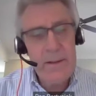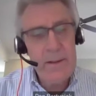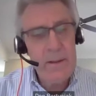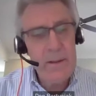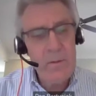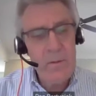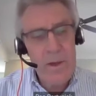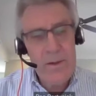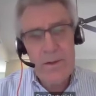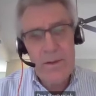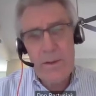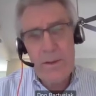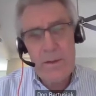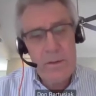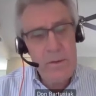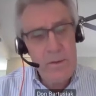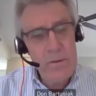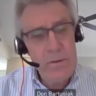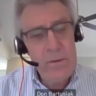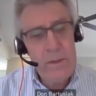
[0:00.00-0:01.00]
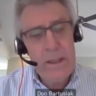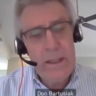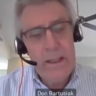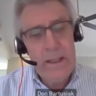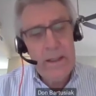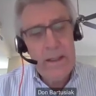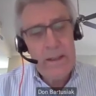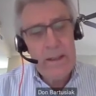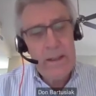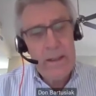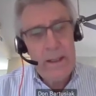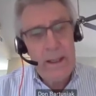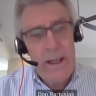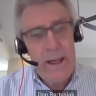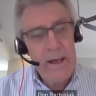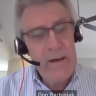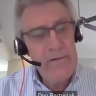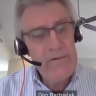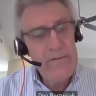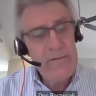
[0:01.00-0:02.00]
you know, whether you
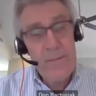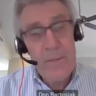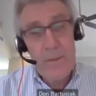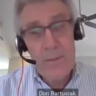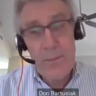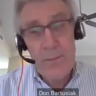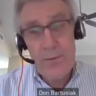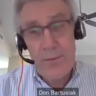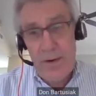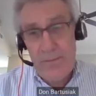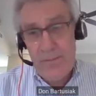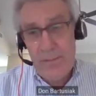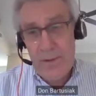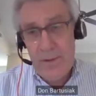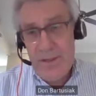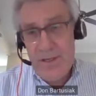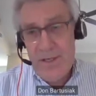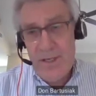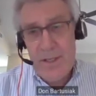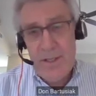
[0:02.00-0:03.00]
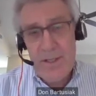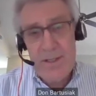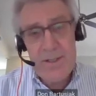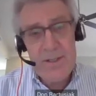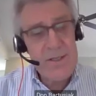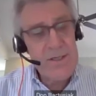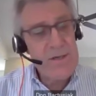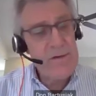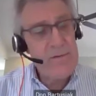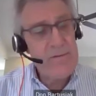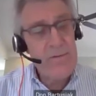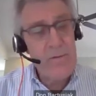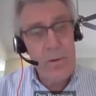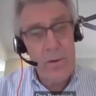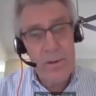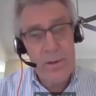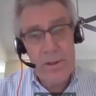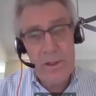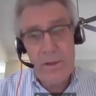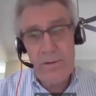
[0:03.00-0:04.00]
have preferences
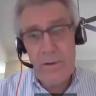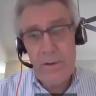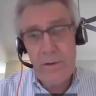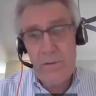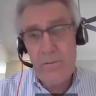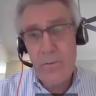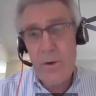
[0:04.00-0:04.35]
for you know, you,